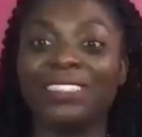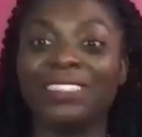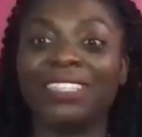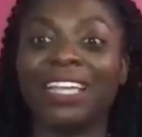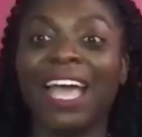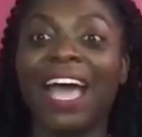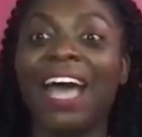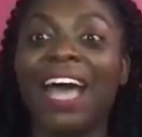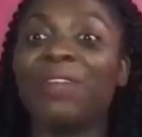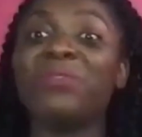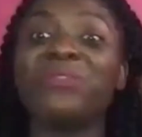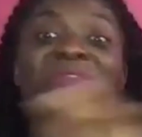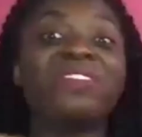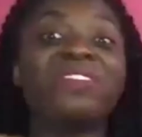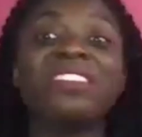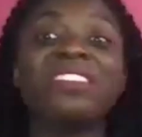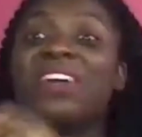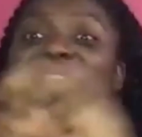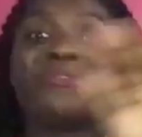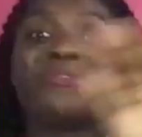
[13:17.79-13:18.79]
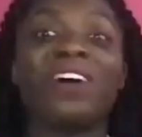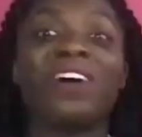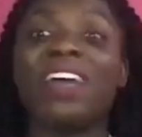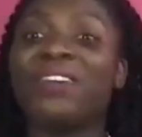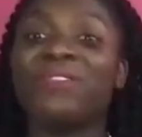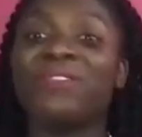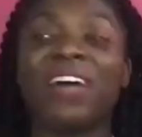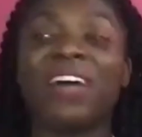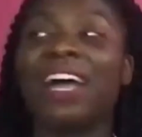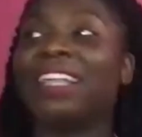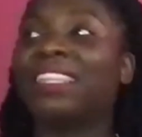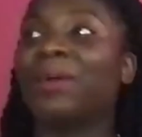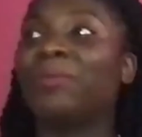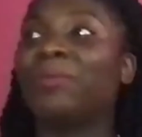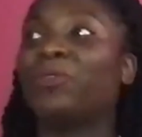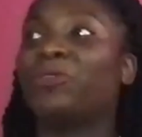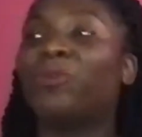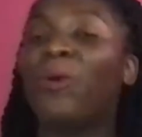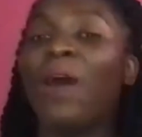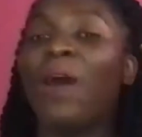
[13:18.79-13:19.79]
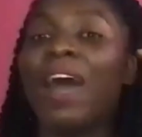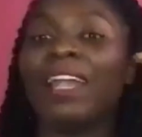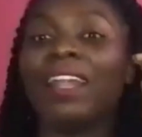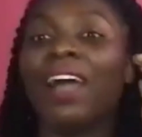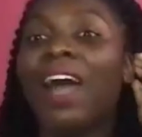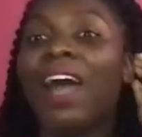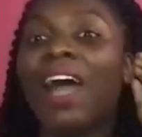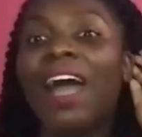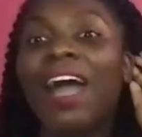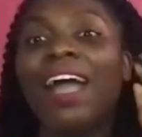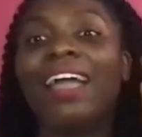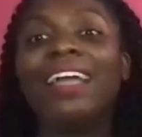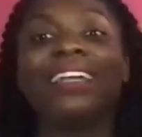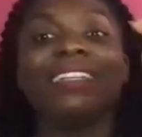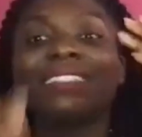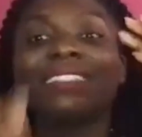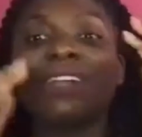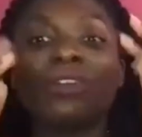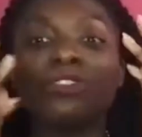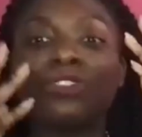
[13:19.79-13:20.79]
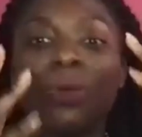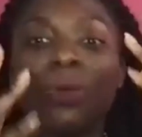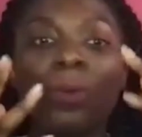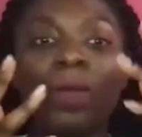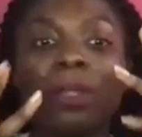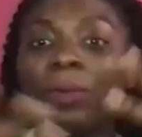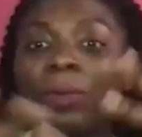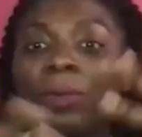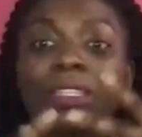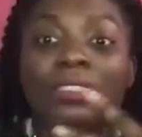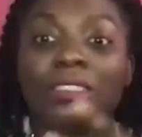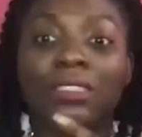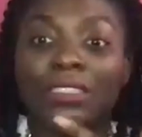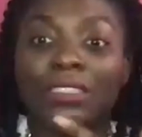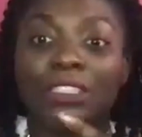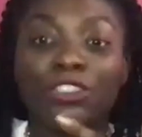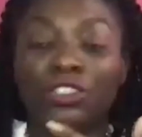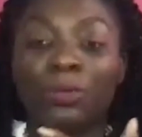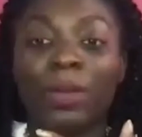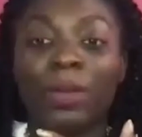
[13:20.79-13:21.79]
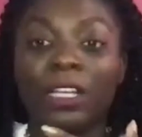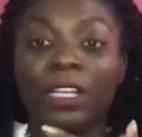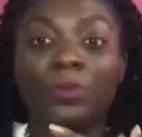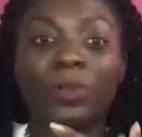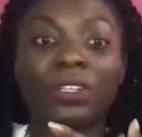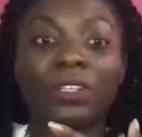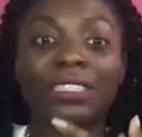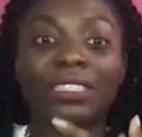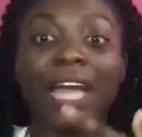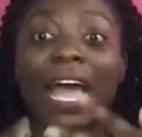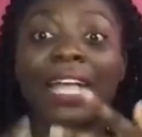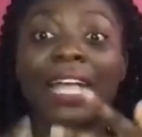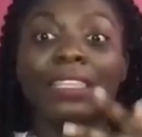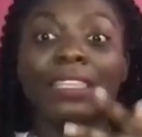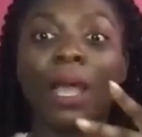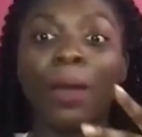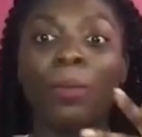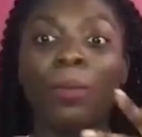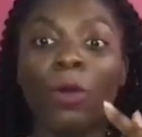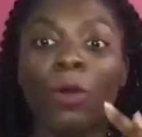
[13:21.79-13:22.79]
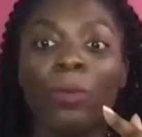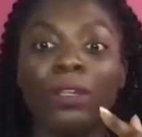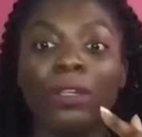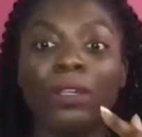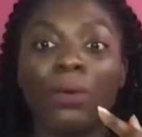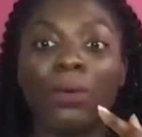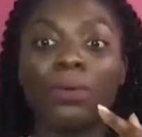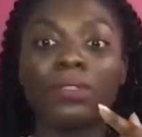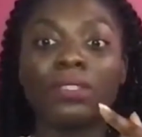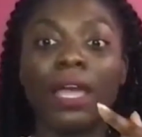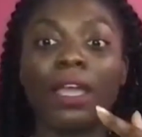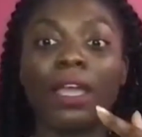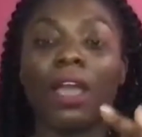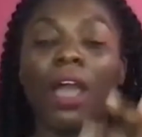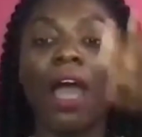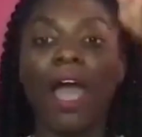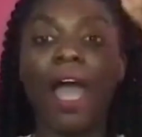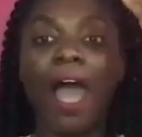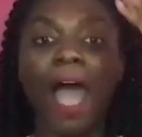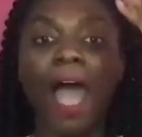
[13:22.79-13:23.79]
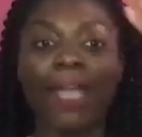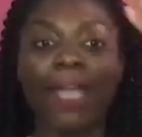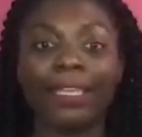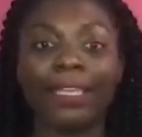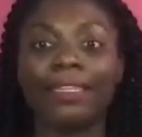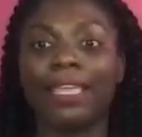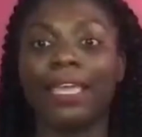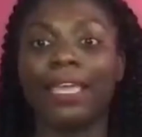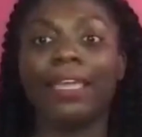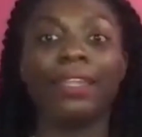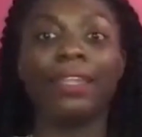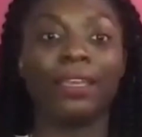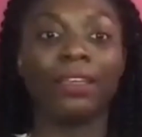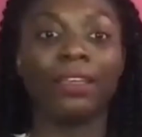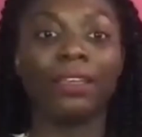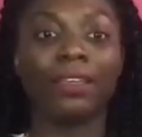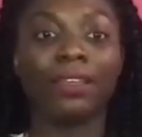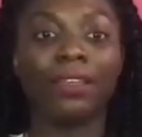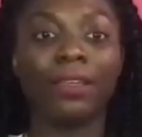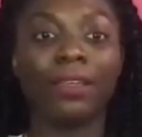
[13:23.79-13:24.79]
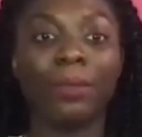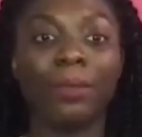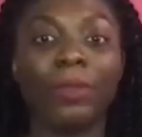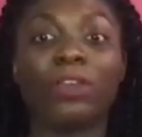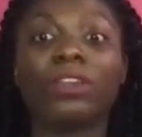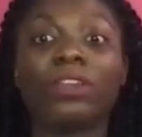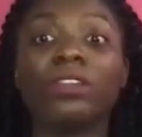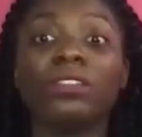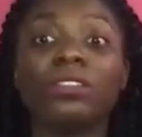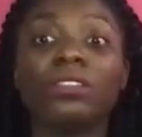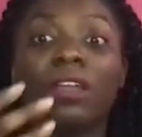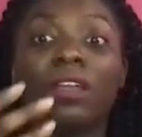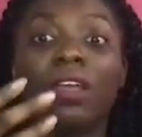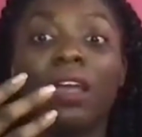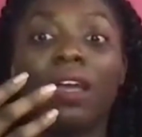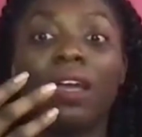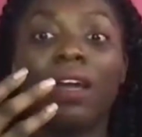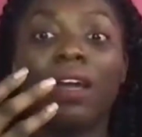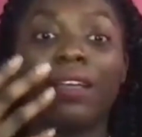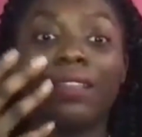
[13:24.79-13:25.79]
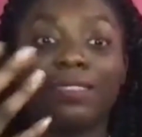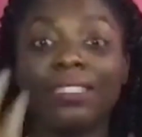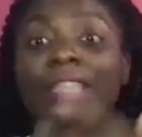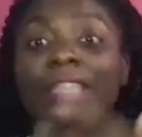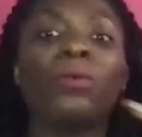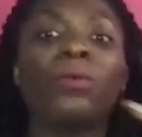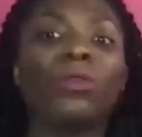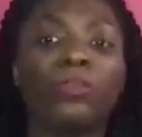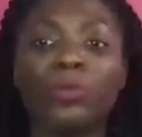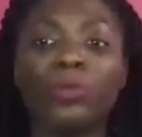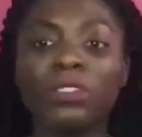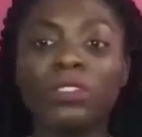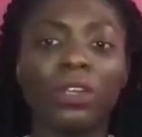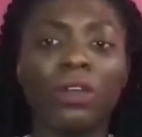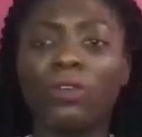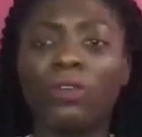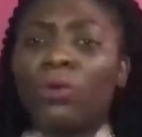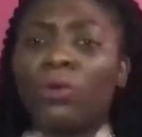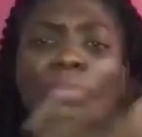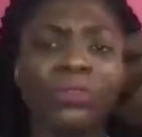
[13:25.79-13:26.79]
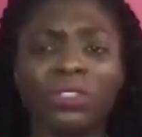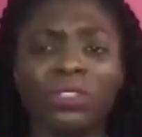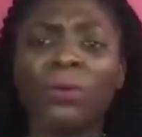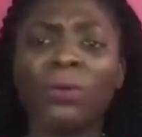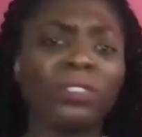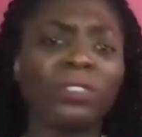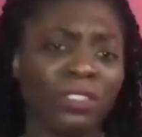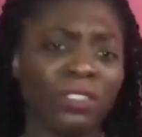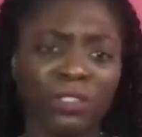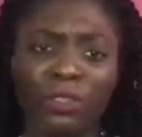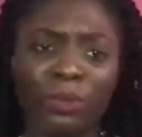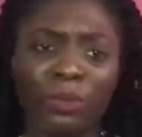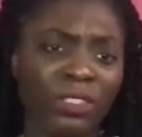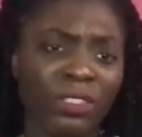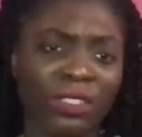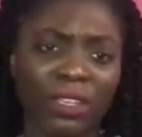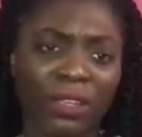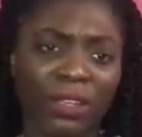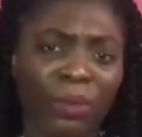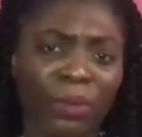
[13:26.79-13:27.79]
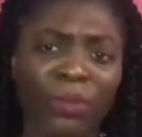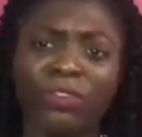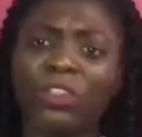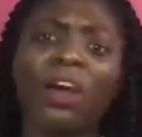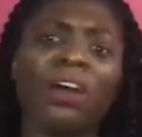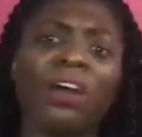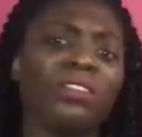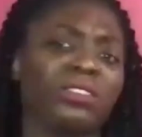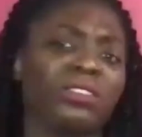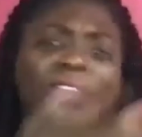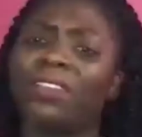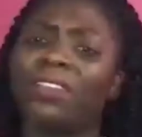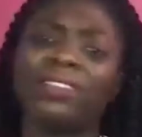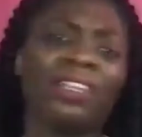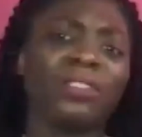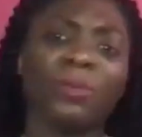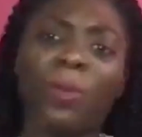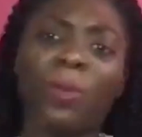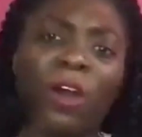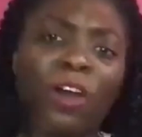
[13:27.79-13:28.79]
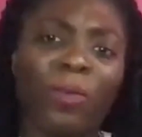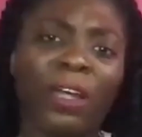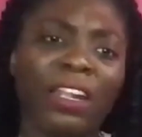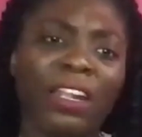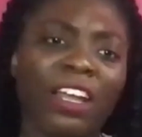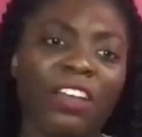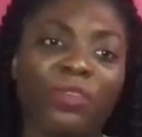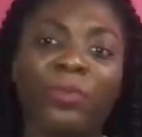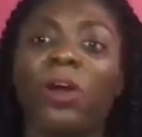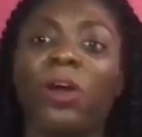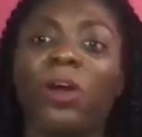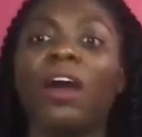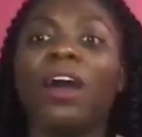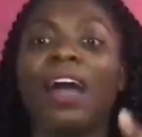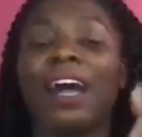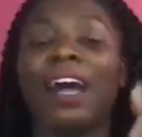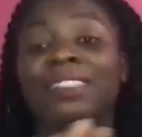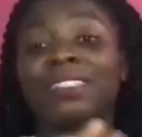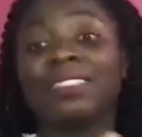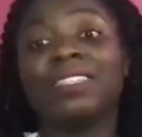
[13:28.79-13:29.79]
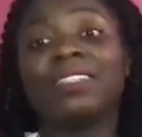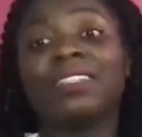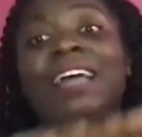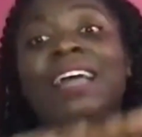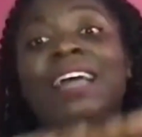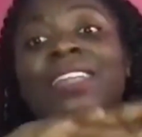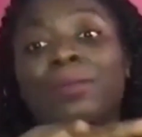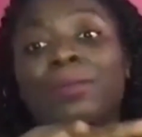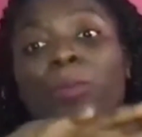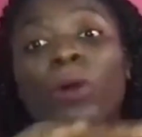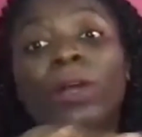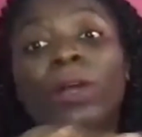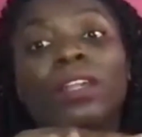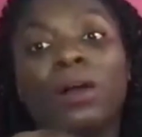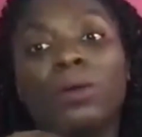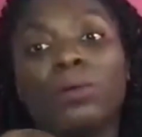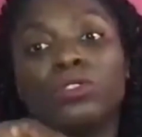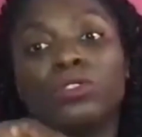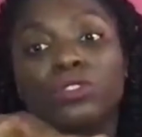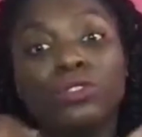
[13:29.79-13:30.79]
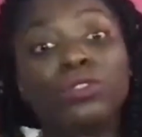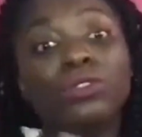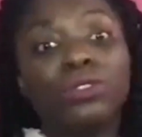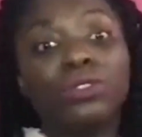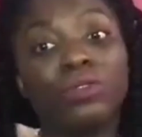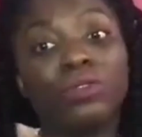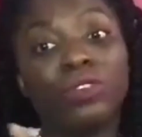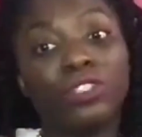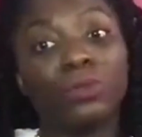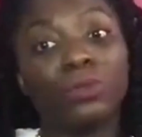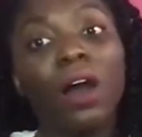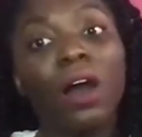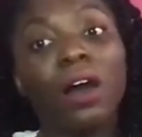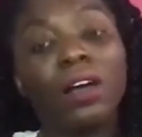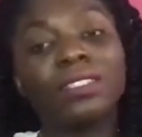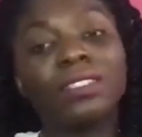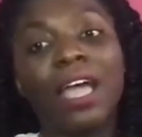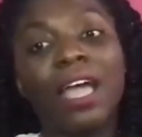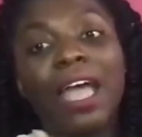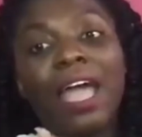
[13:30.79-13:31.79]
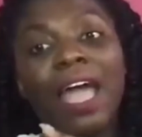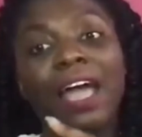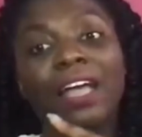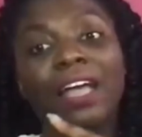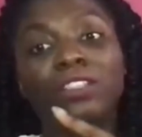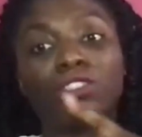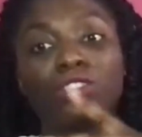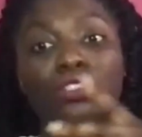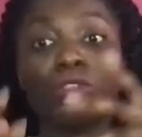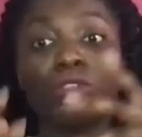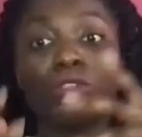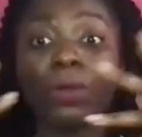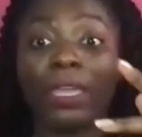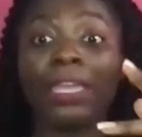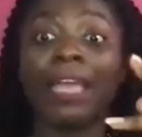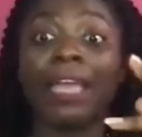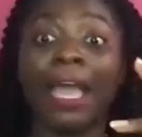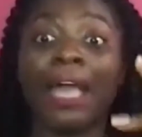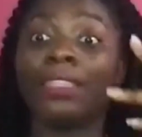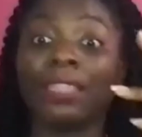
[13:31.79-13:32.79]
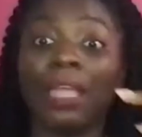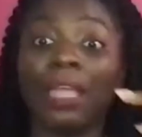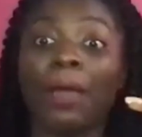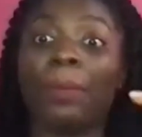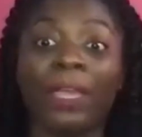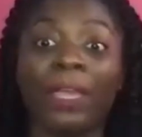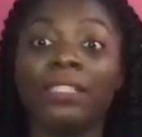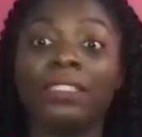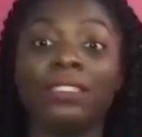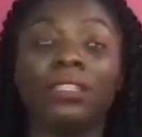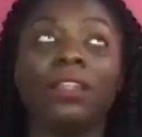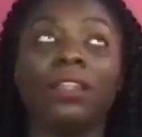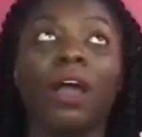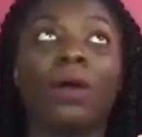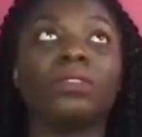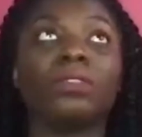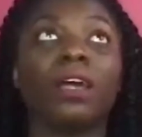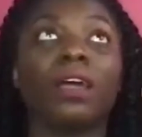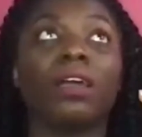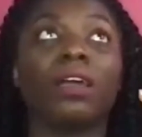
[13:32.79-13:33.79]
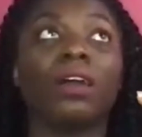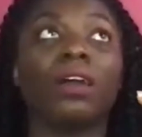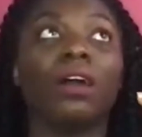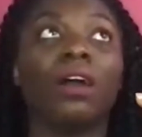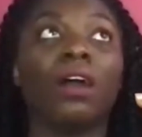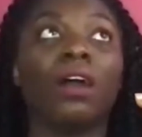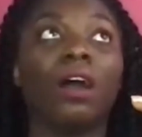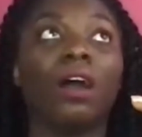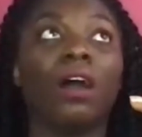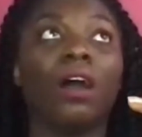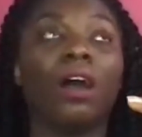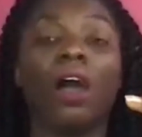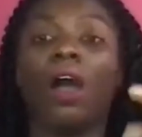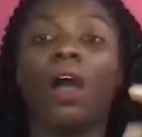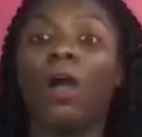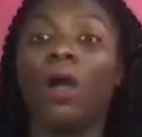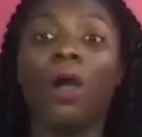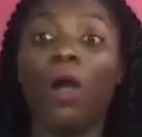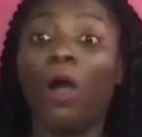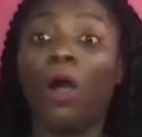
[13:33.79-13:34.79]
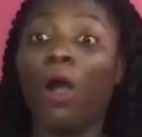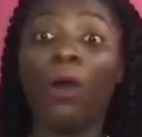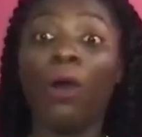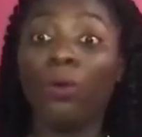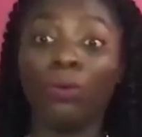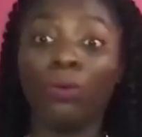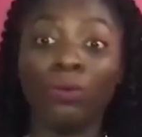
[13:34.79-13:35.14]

And we've never ever had that before. And it sounds so weird, but this is literally my experience. At that moment, I was like, I get it. Because say like with music, of course, I always listen to music. With dance, that's a part of my life. But as I said, at that point, I was new to visual arts, and just looking at that painting, I was like, oh.